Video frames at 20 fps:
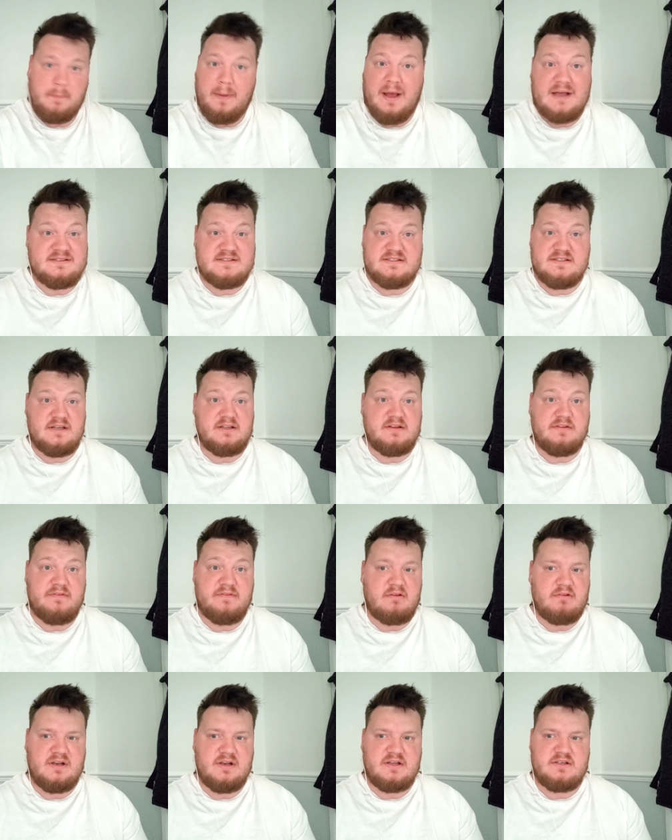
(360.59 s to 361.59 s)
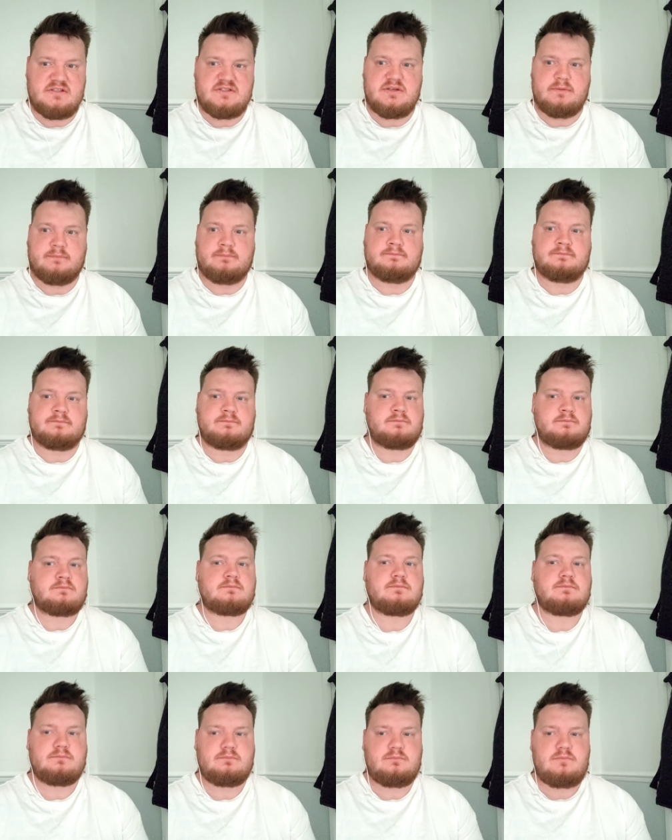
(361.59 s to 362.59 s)
capacity at the very least
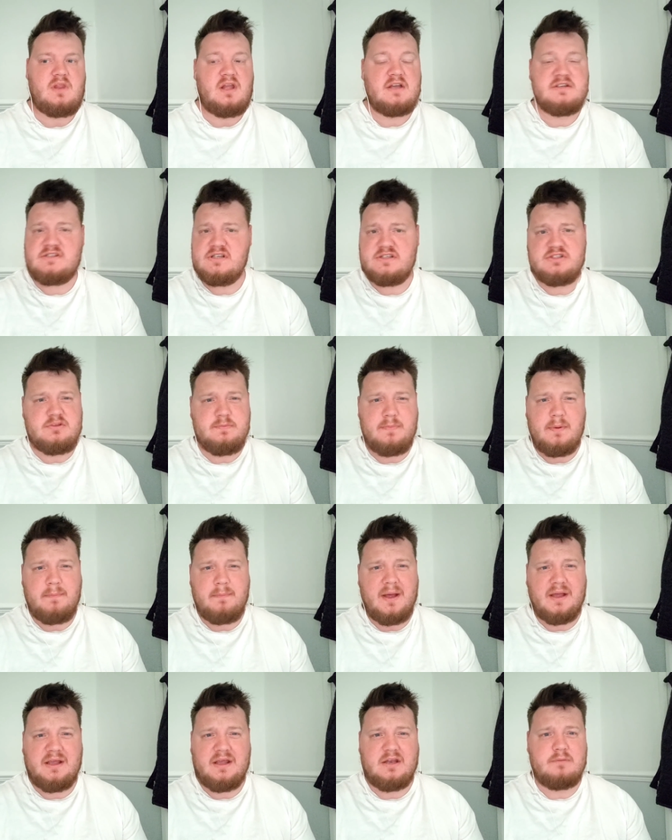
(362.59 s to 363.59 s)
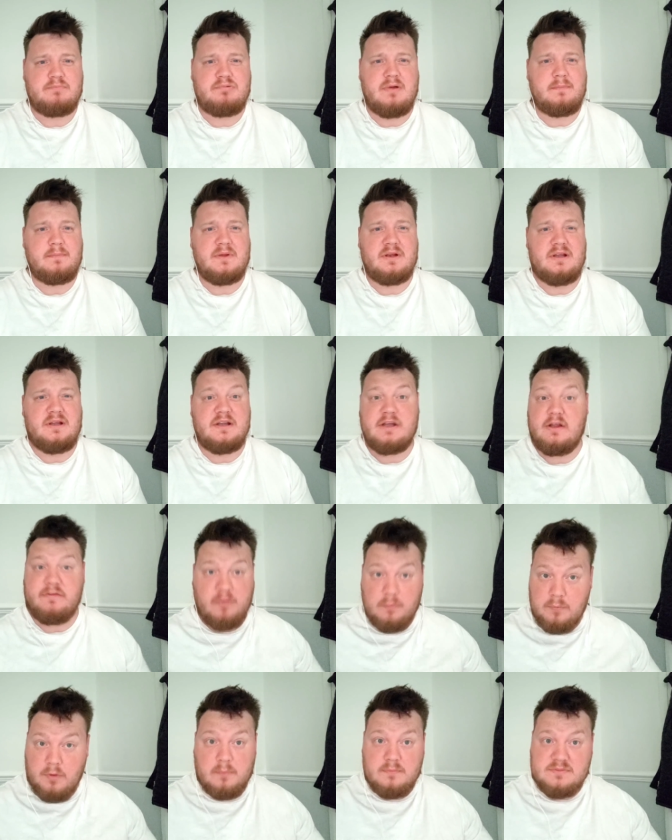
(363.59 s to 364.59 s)
since you've been back in the Premier League,
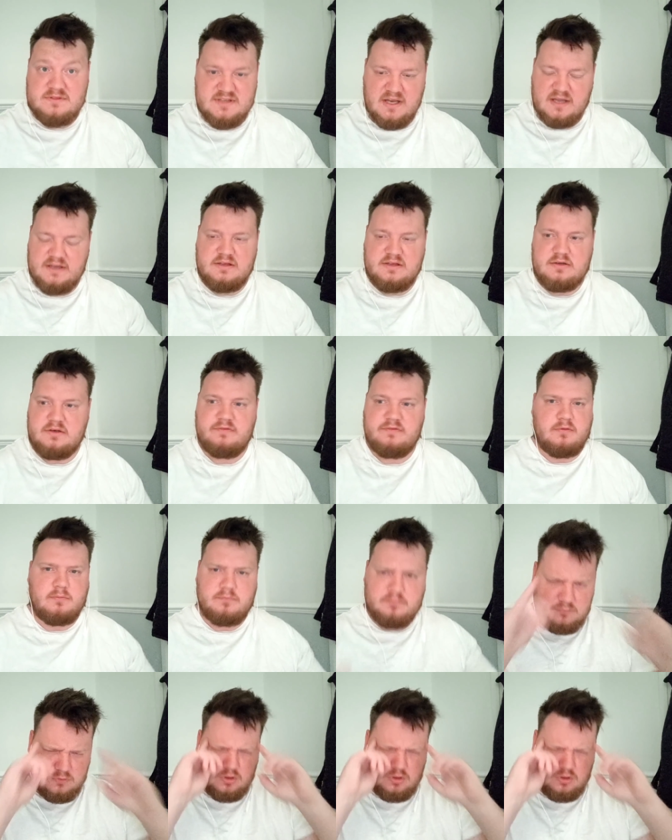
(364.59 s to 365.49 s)
if I'm not mistaken, if I'm